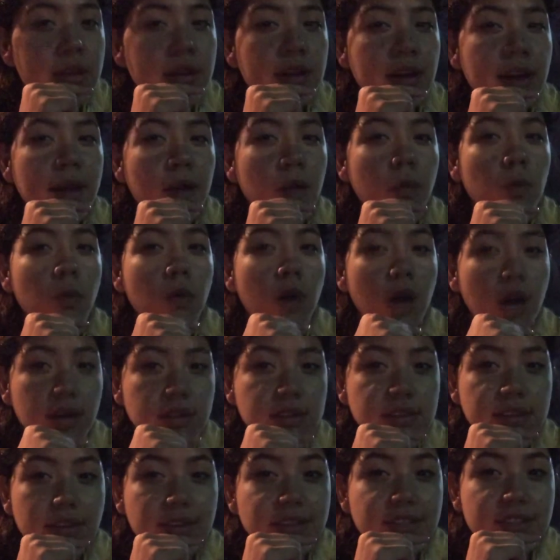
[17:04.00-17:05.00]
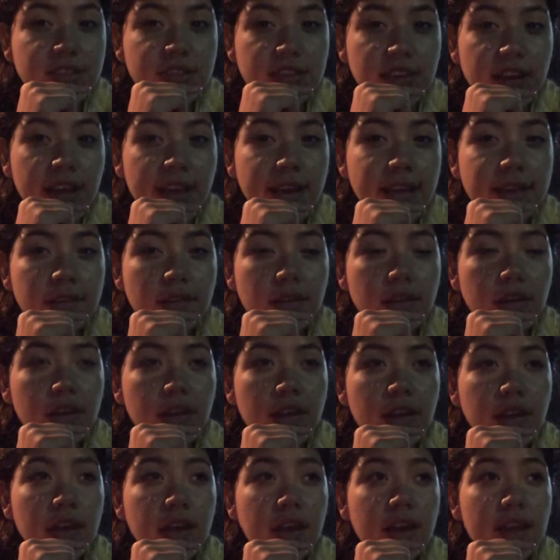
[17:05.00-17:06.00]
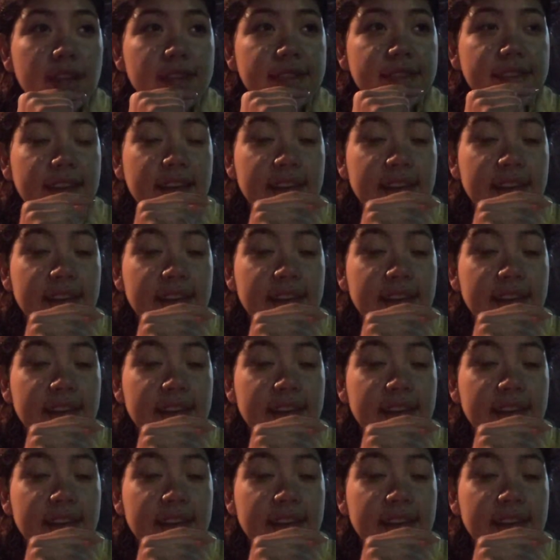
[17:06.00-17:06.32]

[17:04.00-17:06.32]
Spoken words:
I walked outside, the